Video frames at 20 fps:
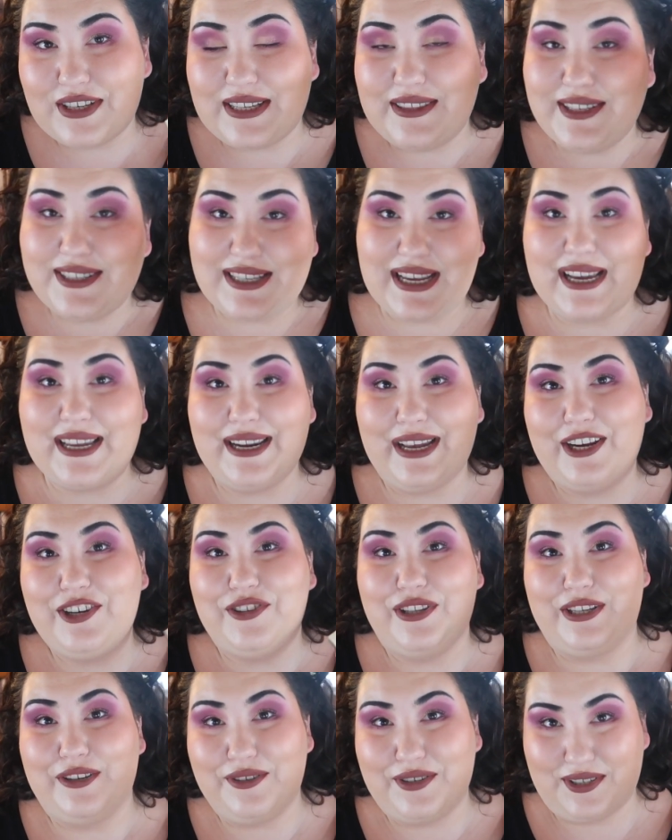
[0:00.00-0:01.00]
And this I can
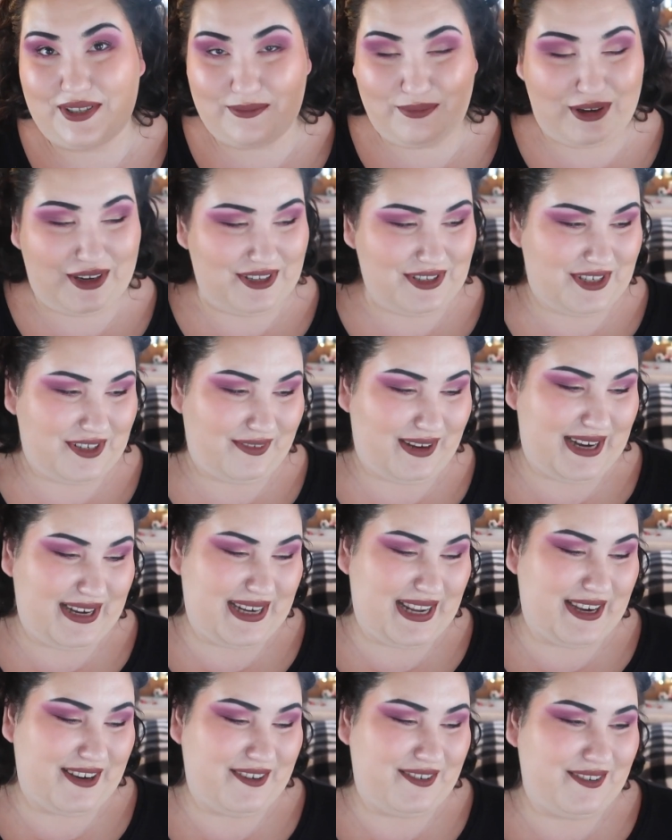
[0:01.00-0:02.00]
actually use as a bronzer right
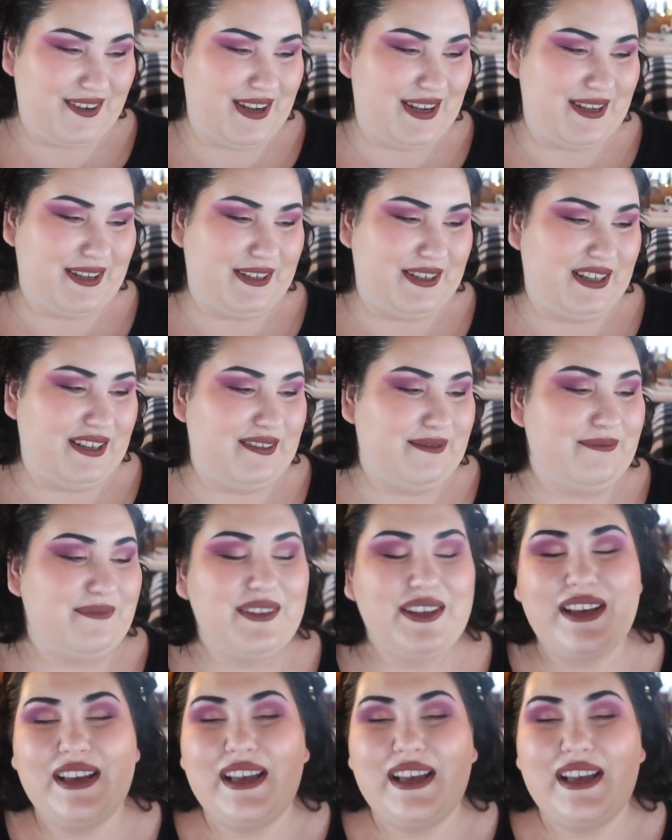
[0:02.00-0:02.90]
now. Um,